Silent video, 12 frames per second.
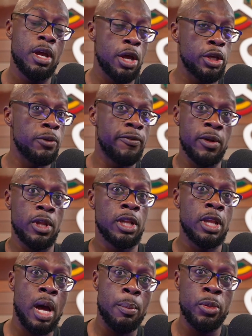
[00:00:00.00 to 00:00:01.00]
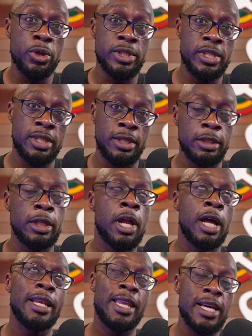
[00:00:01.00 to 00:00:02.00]
you feel a lot
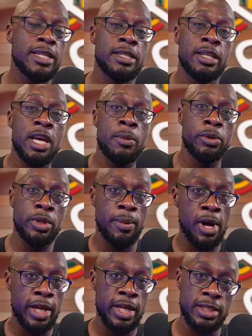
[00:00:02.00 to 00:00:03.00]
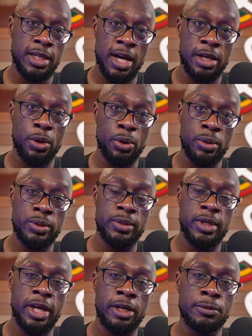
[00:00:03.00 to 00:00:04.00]
less stable, and your body has to kind of hold
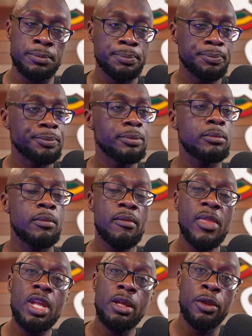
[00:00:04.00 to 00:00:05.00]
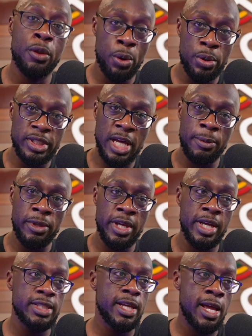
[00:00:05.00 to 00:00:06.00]
you down. Those type of
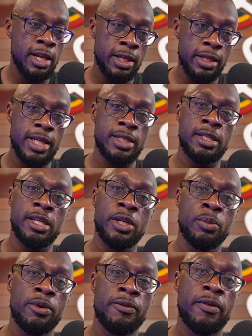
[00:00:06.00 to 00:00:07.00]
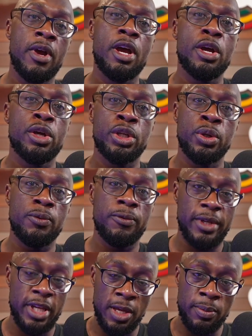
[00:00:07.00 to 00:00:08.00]
things, anything that's dealing with you
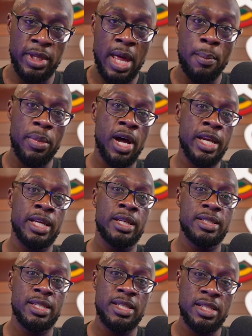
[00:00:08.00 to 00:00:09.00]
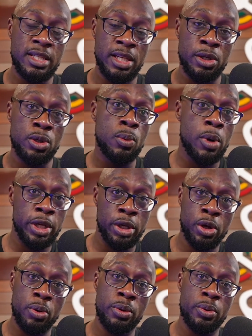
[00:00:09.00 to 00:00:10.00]
keeping that body still while you're
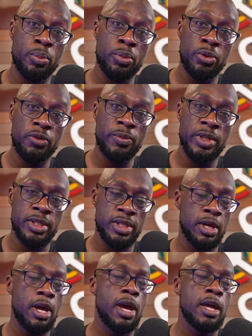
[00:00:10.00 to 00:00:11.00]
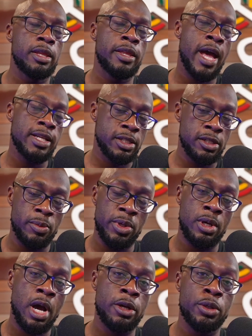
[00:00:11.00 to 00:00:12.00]
going through movements, that's going to
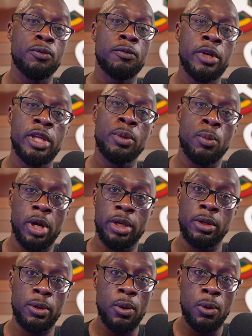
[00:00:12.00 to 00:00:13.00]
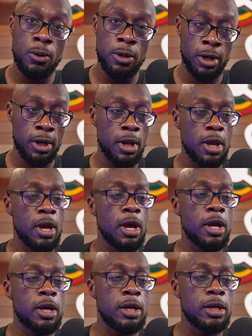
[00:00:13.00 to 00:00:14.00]
be how you really work your core.
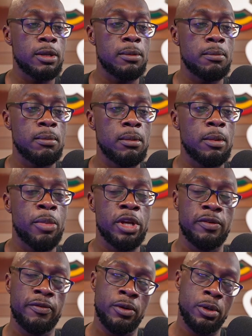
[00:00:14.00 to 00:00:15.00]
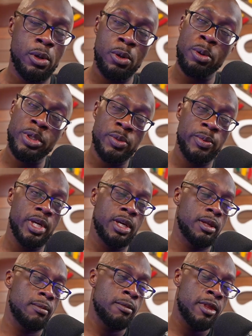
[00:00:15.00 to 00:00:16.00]
But if your core is
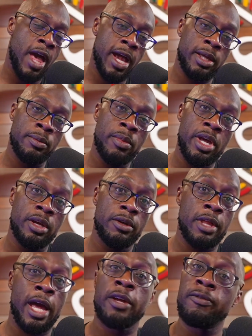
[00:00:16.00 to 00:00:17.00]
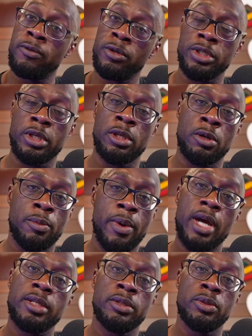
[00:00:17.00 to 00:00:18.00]
weak, that can force your lower
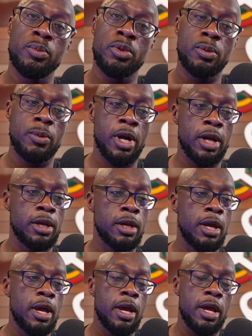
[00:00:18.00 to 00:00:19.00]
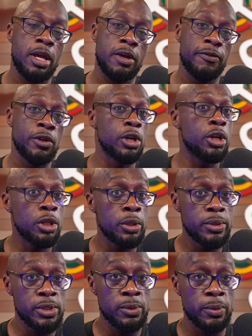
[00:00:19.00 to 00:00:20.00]
back to do more work. If your
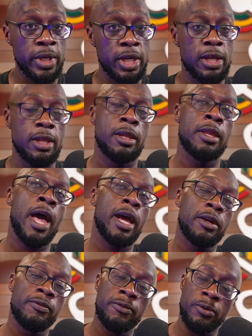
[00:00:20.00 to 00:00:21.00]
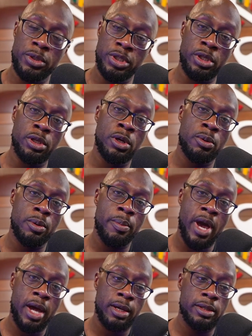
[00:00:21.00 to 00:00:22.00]
glutes are weak, that can force your lower
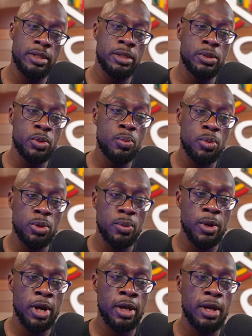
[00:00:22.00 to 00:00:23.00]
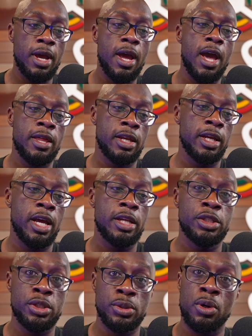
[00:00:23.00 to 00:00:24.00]
back to do more work. And then
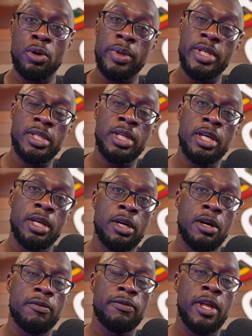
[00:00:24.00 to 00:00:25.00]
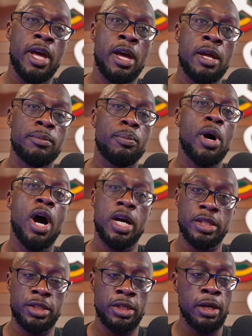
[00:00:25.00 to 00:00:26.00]
again, just always thinking of that
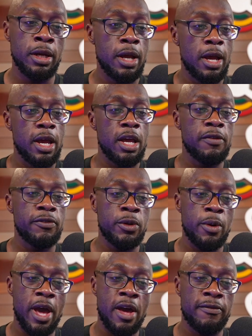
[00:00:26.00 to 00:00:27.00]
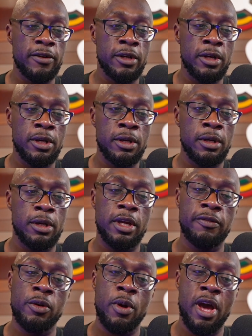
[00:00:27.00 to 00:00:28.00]
posture. If you have a
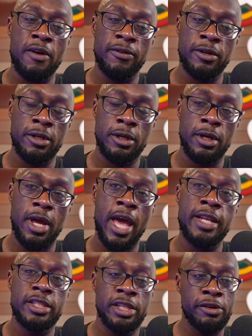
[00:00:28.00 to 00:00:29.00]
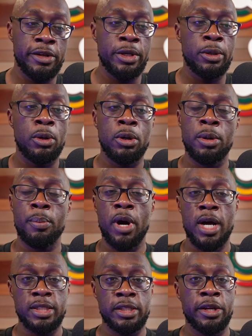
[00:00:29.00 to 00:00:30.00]
anterior or
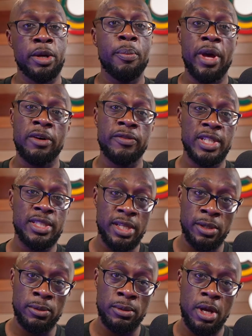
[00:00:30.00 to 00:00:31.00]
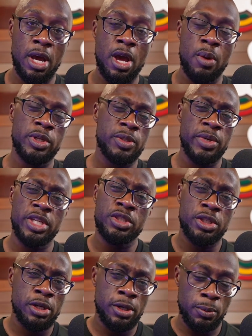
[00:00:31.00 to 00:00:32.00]
posterior pelvic tilt, which means
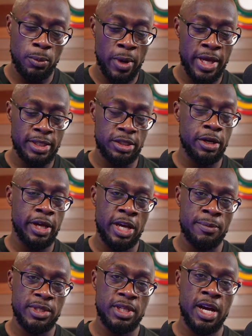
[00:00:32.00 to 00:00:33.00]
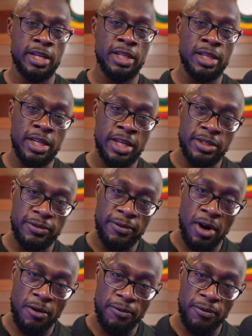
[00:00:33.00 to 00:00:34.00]
your waist, your hips kind of leans
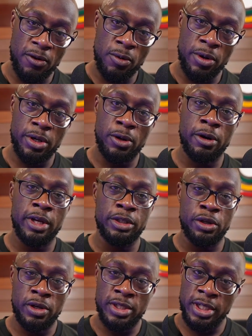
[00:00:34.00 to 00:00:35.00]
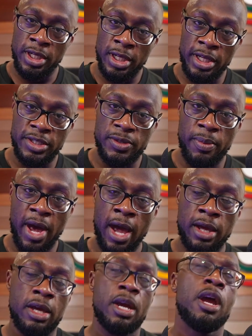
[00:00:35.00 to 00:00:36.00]
far forward, or you notice that it leans back,